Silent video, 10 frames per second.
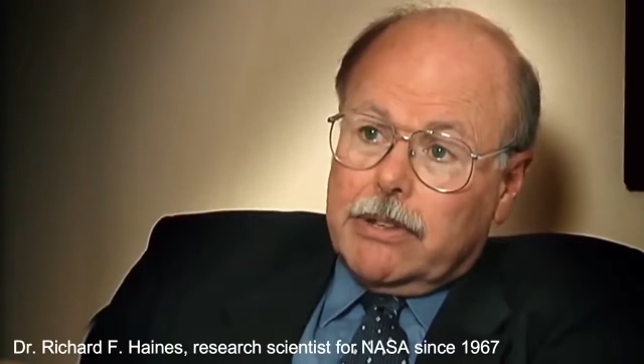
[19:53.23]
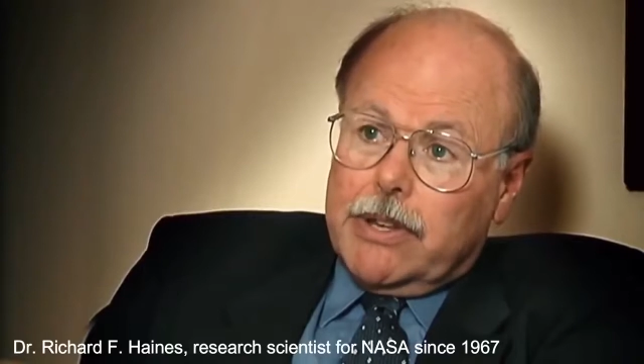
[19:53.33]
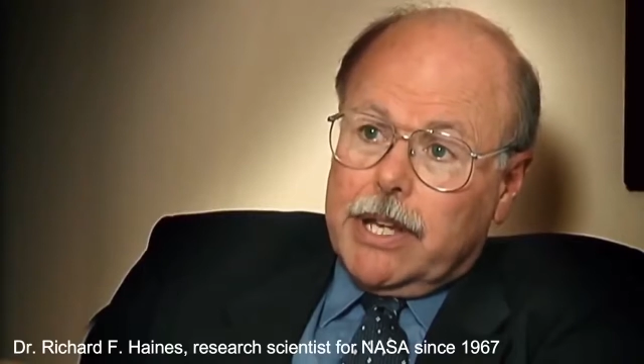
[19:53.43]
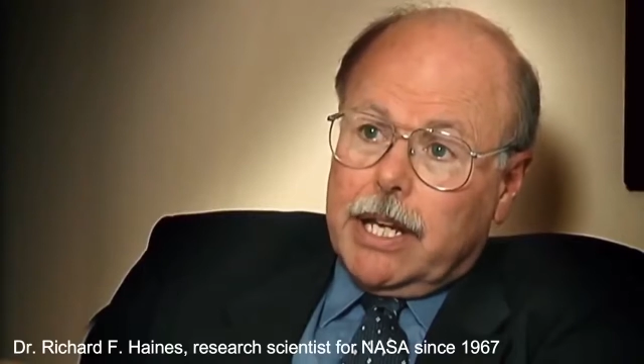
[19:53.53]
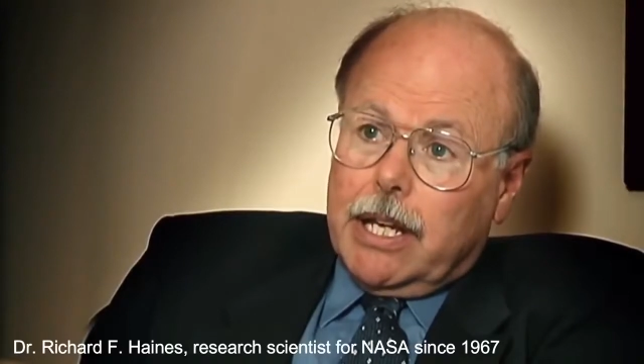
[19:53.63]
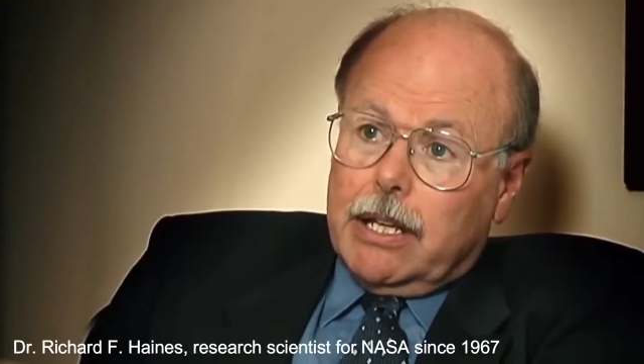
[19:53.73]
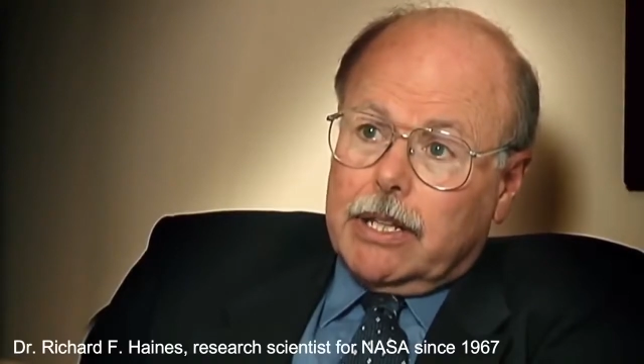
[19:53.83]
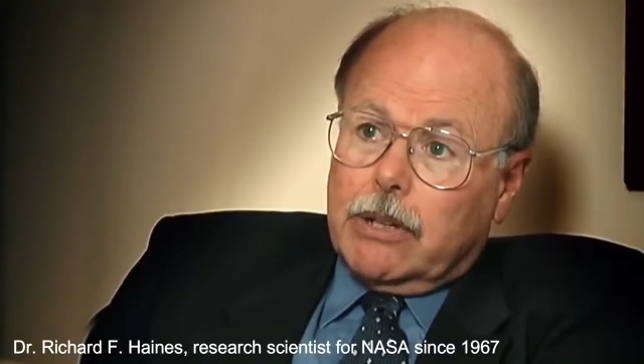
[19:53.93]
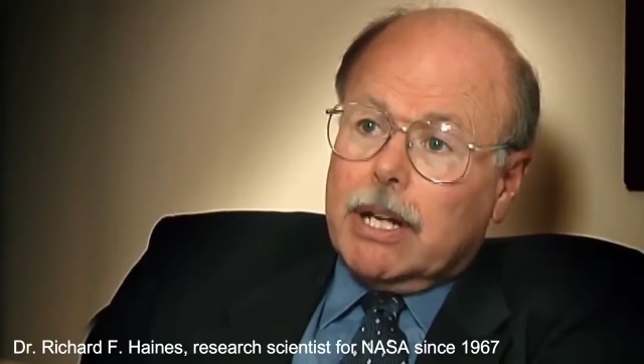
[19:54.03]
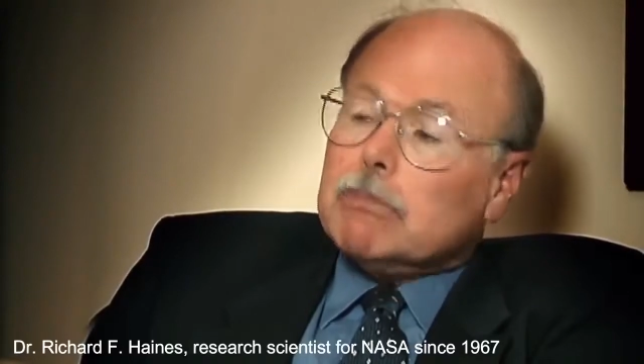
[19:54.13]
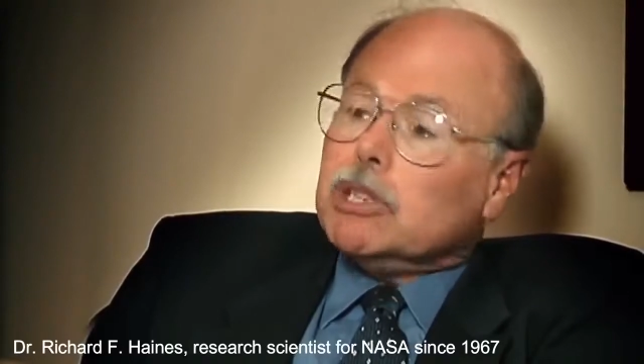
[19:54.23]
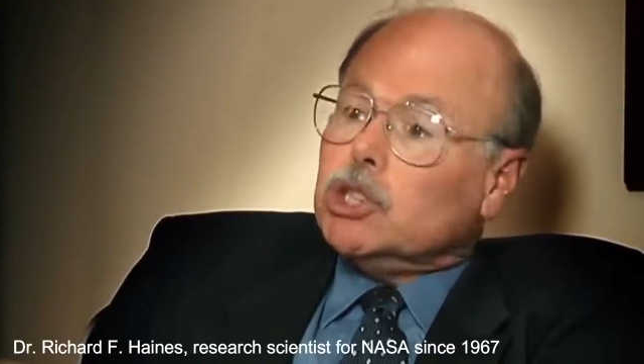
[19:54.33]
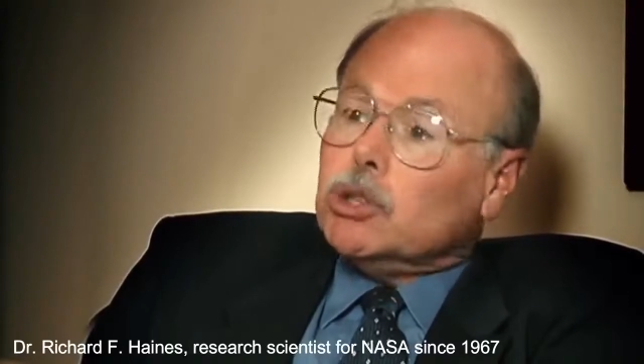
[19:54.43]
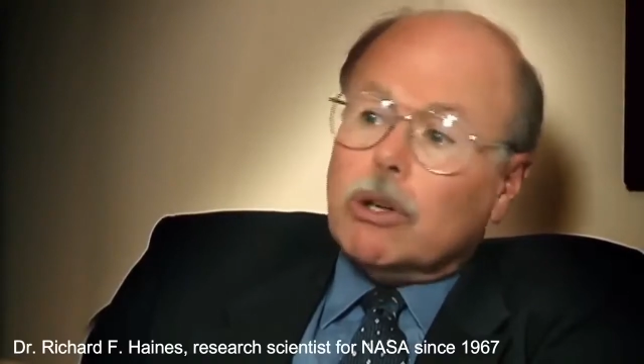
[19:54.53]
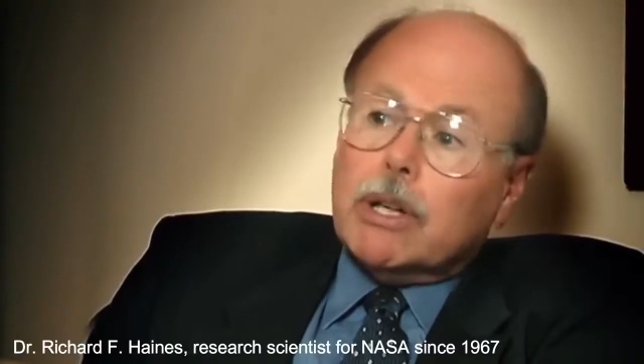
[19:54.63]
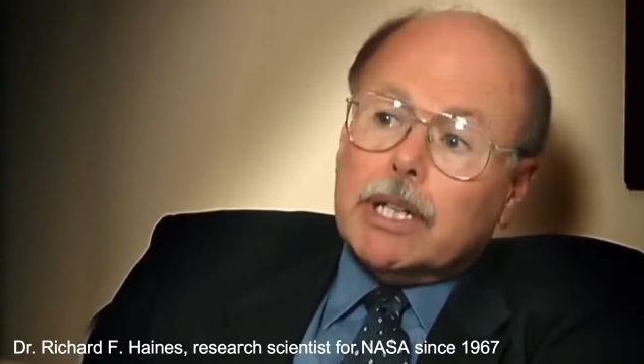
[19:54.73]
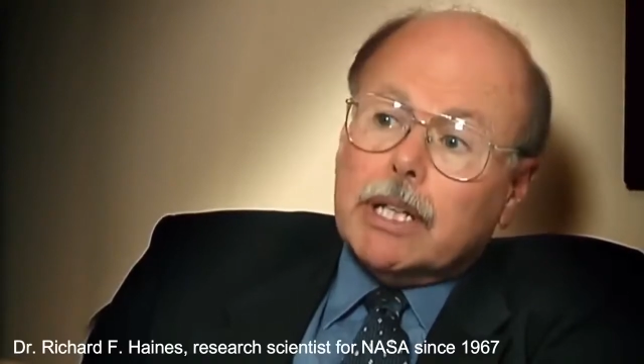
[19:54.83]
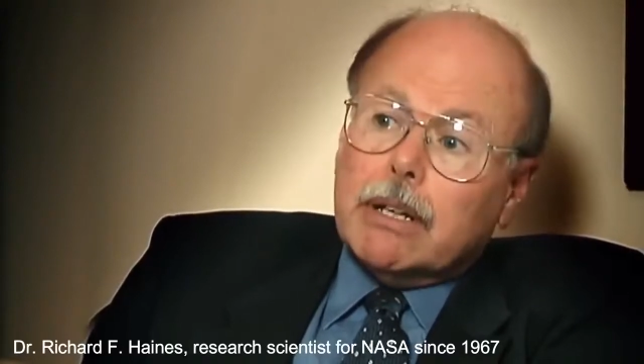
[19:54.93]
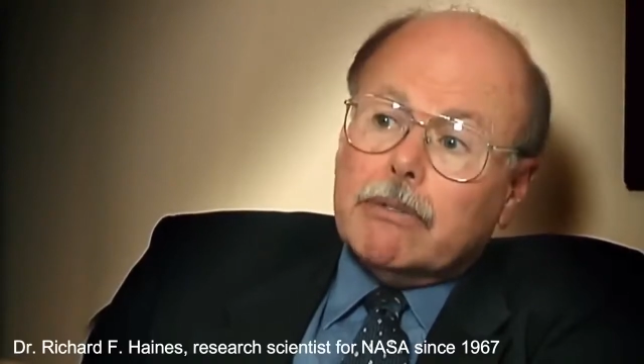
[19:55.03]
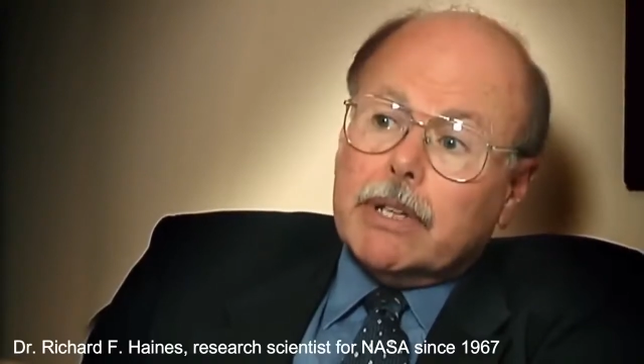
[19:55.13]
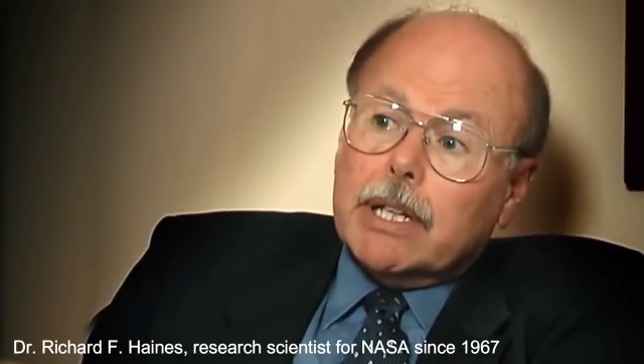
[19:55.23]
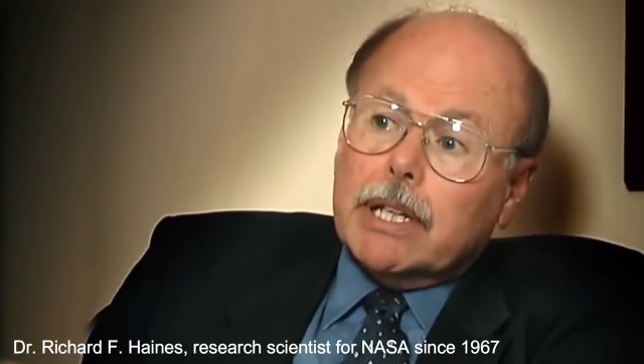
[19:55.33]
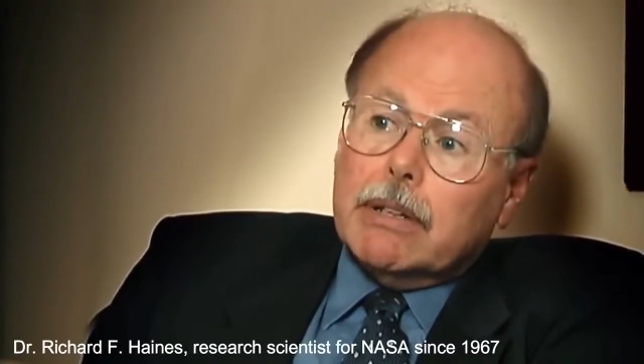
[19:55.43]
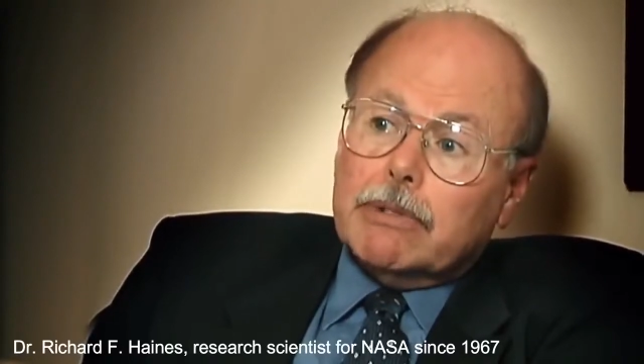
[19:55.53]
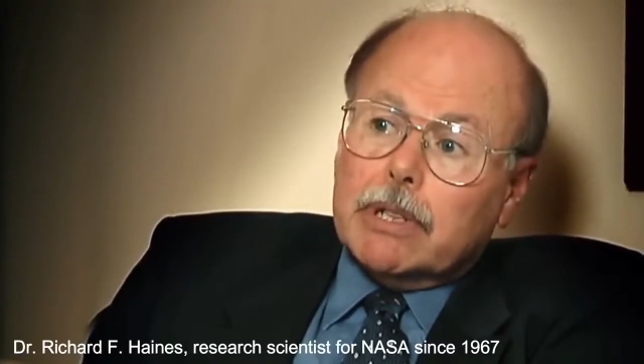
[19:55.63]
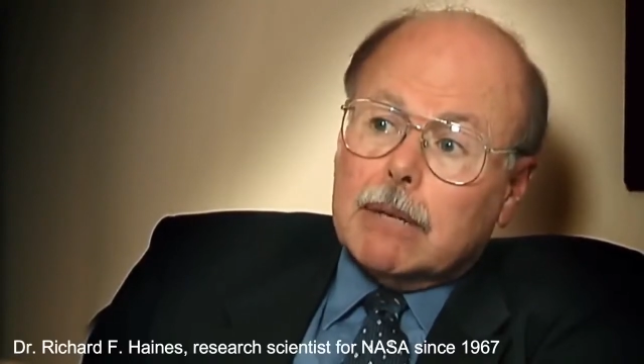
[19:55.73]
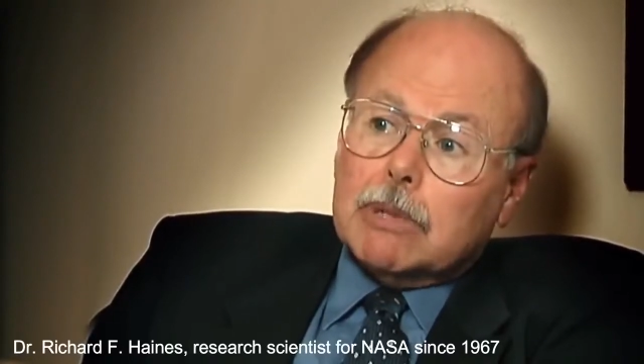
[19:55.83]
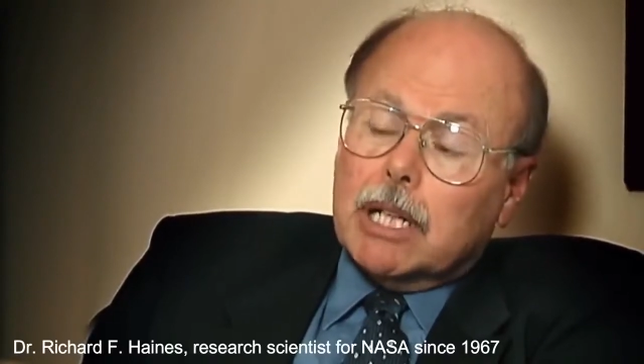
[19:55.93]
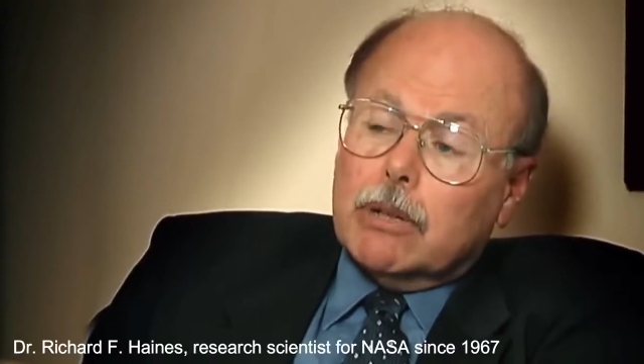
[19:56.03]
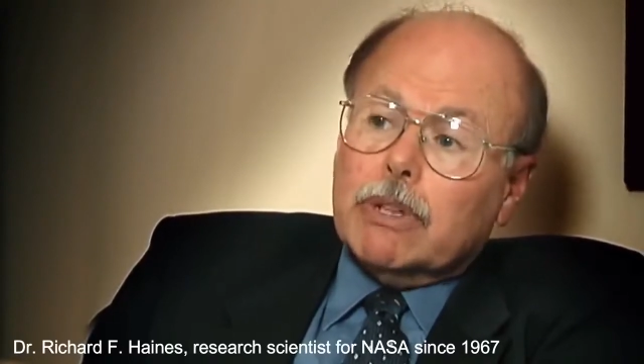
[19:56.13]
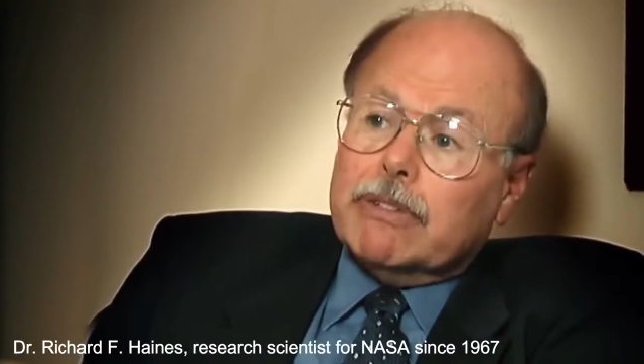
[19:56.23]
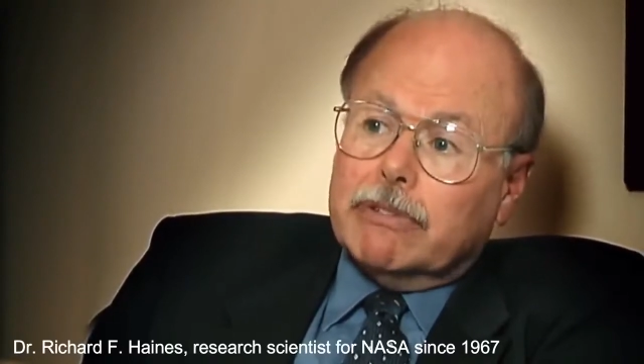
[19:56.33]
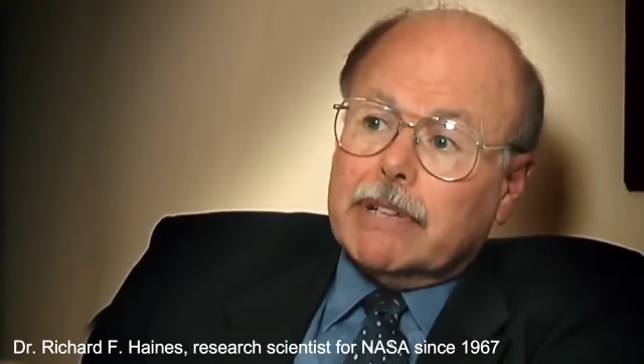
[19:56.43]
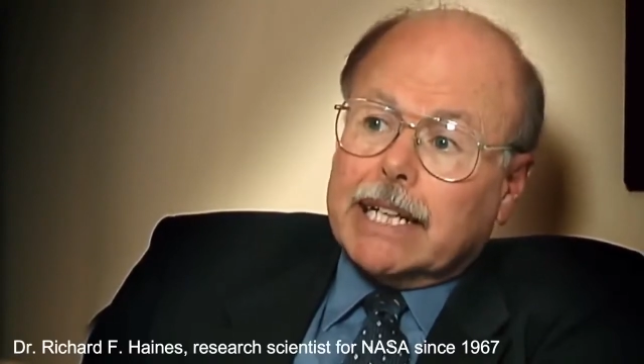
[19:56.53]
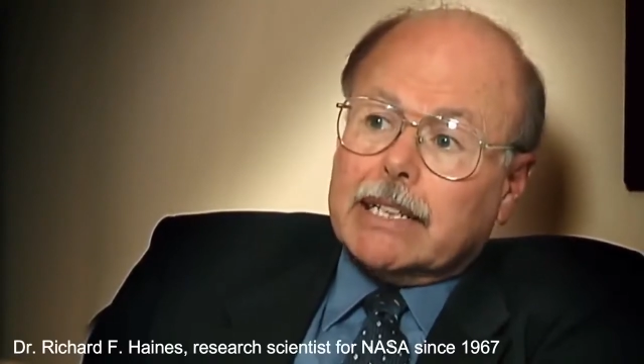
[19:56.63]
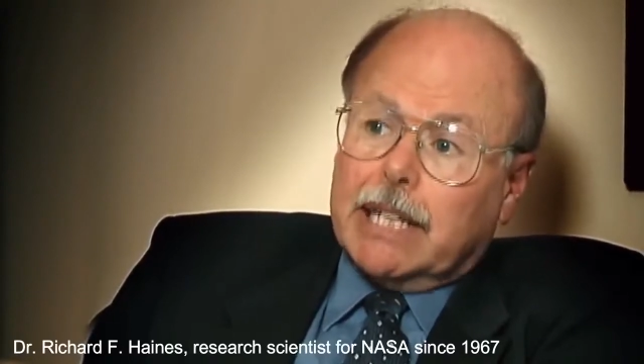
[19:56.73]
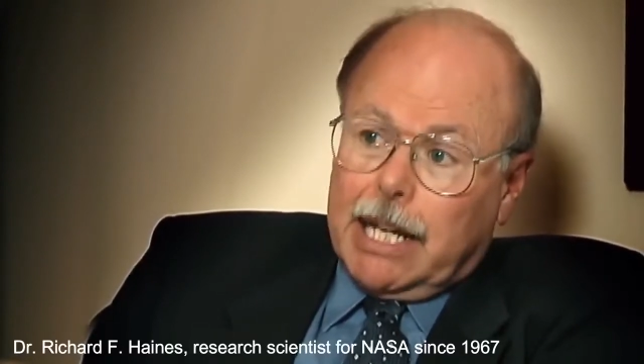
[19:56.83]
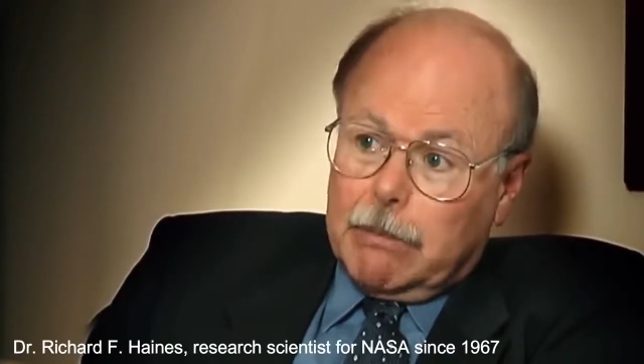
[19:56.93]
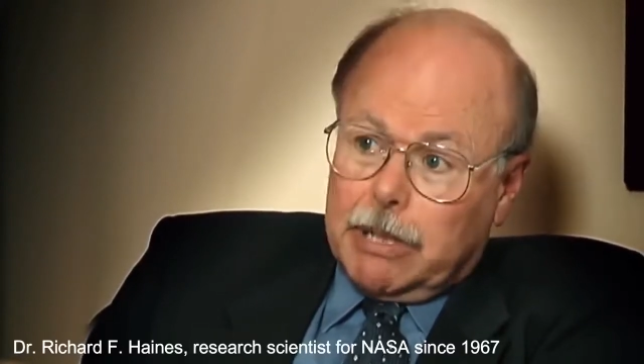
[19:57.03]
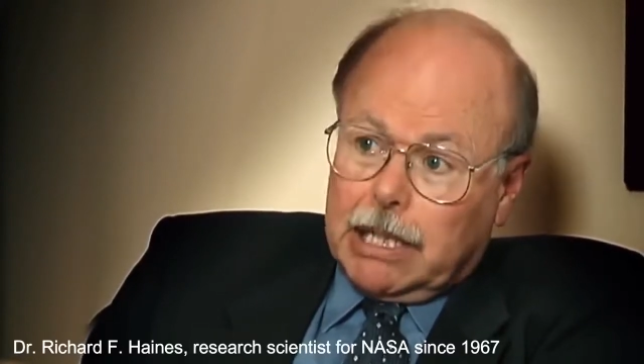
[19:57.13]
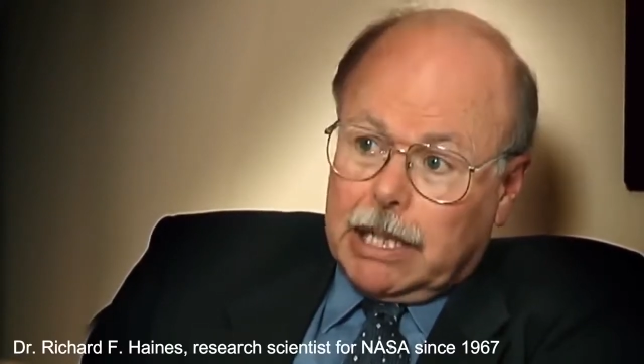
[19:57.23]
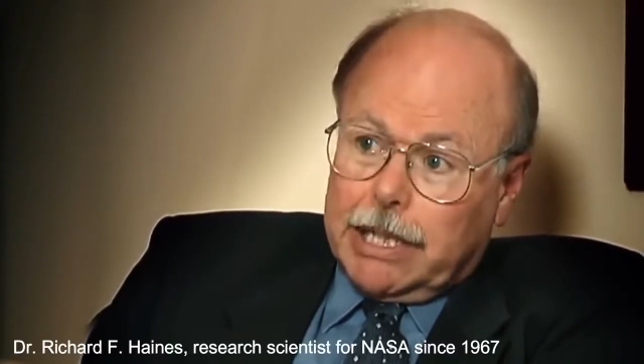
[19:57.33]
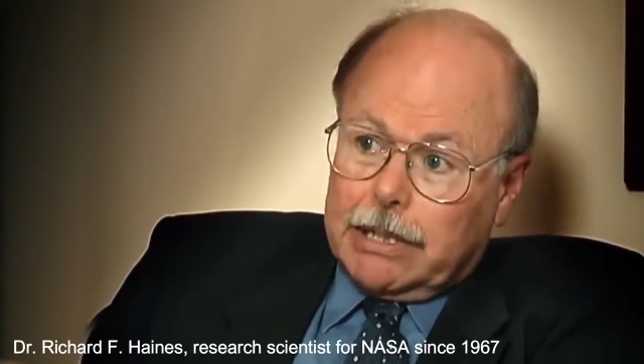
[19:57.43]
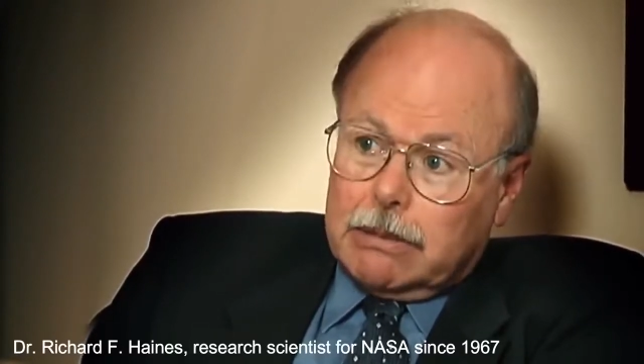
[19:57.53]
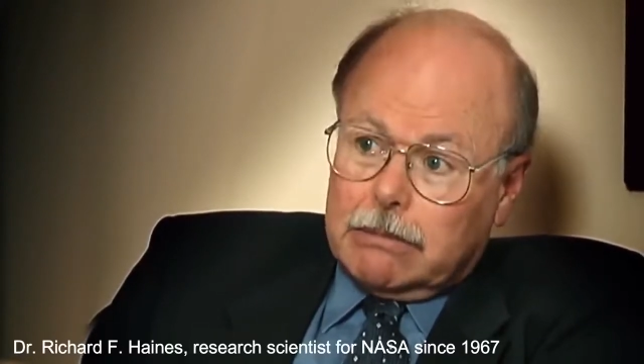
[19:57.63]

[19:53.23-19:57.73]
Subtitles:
the great majority of the phenomena reflect ambient light.